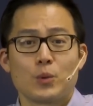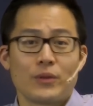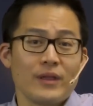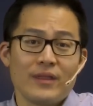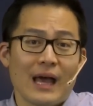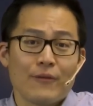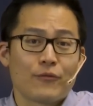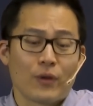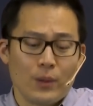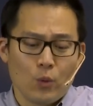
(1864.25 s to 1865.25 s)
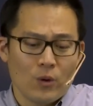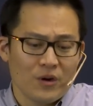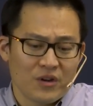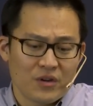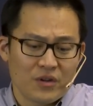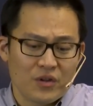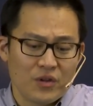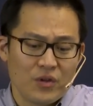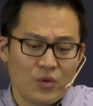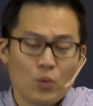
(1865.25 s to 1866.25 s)
Within that framework,
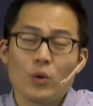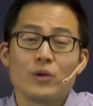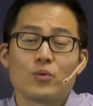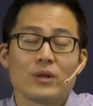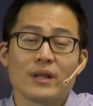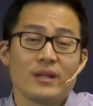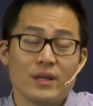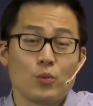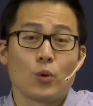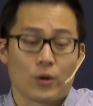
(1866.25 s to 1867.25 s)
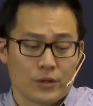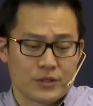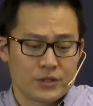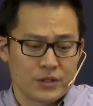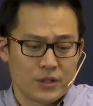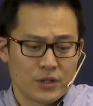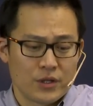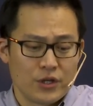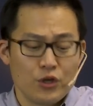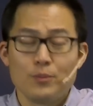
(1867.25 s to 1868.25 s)
you wouldn't really need works.
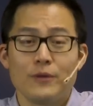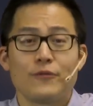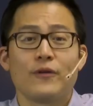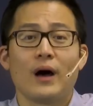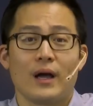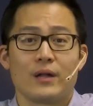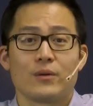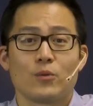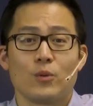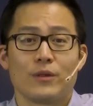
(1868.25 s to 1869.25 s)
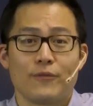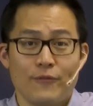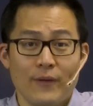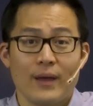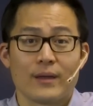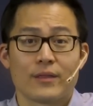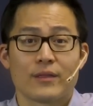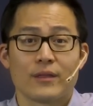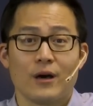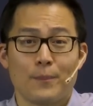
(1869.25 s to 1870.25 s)
You'd be fine with faith
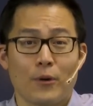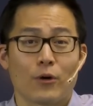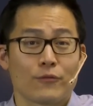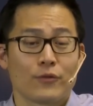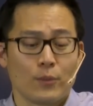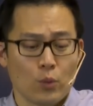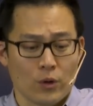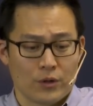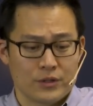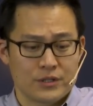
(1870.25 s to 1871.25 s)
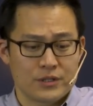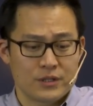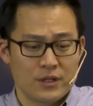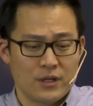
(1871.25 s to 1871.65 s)
apart from works.